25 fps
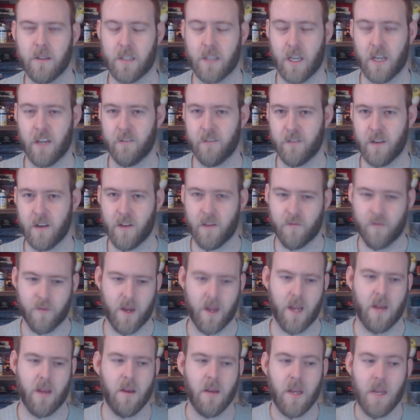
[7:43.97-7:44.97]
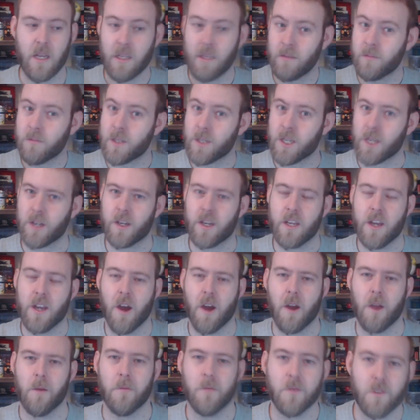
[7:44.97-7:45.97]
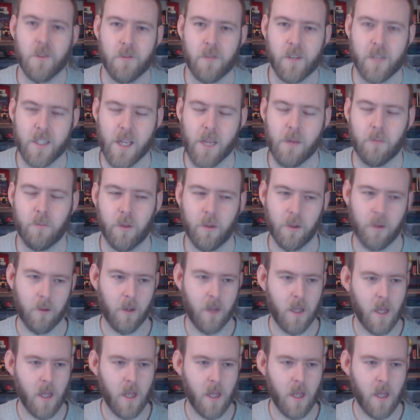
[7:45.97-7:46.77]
even if we're stuck in homes, for example.